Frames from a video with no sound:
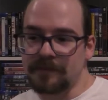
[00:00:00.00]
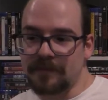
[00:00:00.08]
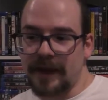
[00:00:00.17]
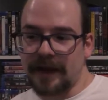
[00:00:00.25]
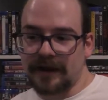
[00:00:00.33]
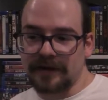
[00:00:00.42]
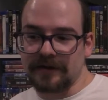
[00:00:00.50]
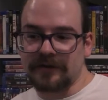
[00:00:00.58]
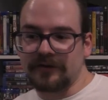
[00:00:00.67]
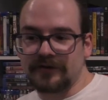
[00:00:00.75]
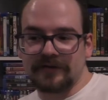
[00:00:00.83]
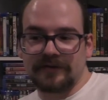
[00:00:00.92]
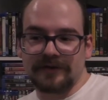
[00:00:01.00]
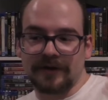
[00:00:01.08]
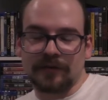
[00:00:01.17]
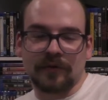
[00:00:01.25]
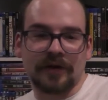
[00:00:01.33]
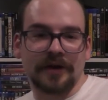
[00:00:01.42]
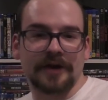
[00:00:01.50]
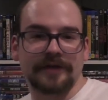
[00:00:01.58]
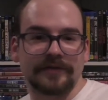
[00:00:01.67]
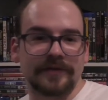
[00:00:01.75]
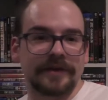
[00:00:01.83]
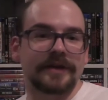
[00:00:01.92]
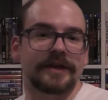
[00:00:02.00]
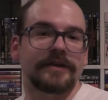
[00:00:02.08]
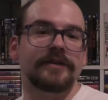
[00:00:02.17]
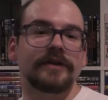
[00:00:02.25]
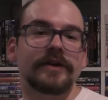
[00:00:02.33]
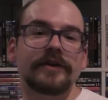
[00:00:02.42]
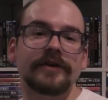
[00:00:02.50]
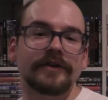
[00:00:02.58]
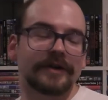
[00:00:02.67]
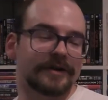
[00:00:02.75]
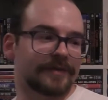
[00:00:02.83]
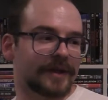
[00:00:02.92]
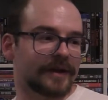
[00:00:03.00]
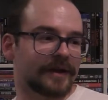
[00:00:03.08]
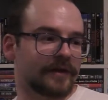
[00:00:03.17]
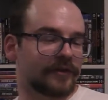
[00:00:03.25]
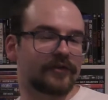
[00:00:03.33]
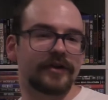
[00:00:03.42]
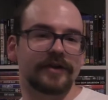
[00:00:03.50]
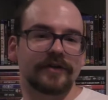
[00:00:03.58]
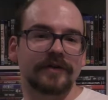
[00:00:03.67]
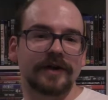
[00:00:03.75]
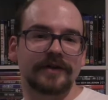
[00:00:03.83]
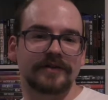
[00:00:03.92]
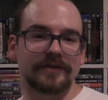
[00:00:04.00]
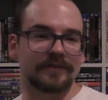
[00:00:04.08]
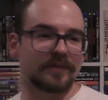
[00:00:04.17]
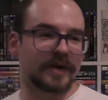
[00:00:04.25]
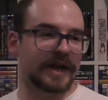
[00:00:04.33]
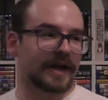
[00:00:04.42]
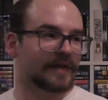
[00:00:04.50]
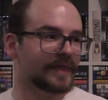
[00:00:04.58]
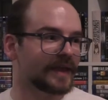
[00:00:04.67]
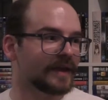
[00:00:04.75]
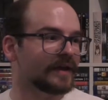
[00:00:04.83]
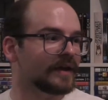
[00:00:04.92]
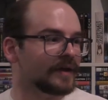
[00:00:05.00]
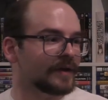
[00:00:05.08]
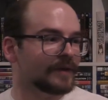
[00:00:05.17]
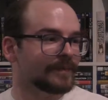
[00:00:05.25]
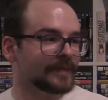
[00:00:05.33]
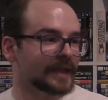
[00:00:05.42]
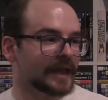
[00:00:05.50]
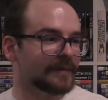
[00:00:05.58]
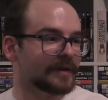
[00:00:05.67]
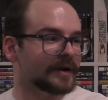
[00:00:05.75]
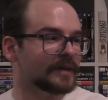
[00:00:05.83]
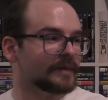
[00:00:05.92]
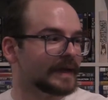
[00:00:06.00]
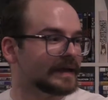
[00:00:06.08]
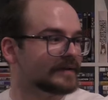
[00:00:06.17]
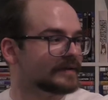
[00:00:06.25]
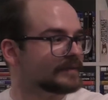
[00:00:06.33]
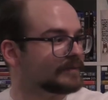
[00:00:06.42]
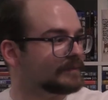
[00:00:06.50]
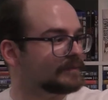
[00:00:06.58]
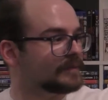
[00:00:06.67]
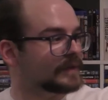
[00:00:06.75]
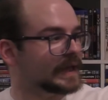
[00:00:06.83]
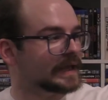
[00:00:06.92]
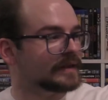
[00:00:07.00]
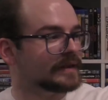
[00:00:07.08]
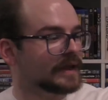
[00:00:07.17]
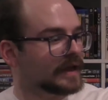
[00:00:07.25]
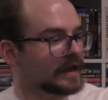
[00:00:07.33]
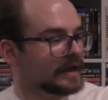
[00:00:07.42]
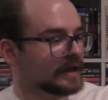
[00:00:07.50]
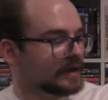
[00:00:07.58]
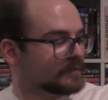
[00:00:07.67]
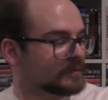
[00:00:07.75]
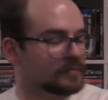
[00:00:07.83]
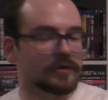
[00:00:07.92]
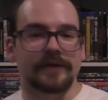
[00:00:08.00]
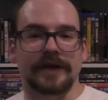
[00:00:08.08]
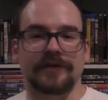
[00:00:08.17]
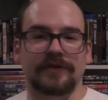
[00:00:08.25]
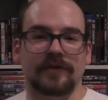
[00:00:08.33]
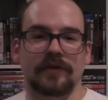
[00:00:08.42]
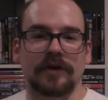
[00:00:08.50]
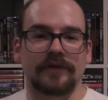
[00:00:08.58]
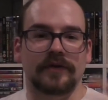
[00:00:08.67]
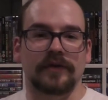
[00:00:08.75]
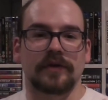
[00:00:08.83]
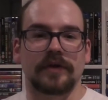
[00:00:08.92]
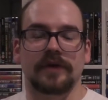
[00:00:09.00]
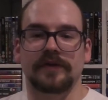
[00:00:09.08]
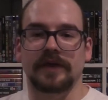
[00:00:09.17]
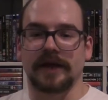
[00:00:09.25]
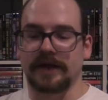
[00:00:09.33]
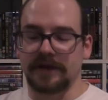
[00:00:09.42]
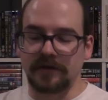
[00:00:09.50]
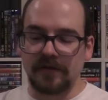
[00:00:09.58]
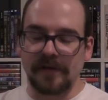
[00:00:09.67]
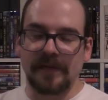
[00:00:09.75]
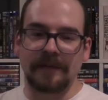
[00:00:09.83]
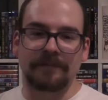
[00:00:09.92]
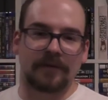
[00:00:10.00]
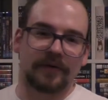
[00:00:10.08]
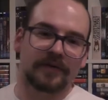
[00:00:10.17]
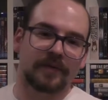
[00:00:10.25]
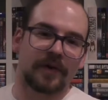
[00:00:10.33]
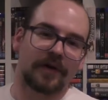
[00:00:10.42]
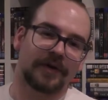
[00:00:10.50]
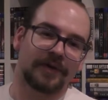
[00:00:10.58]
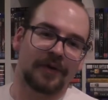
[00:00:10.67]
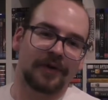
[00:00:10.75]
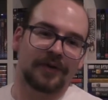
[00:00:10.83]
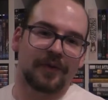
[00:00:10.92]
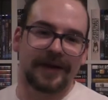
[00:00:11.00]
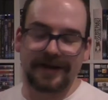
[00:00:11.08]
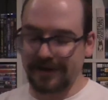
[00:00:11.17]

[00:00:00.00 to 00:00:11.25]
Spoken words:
package arrived. Here you go. And I'm oh shit, alright. So I just went out there in my underpants and my brother had just arrived, so I was like, can you grab that box while you're on your way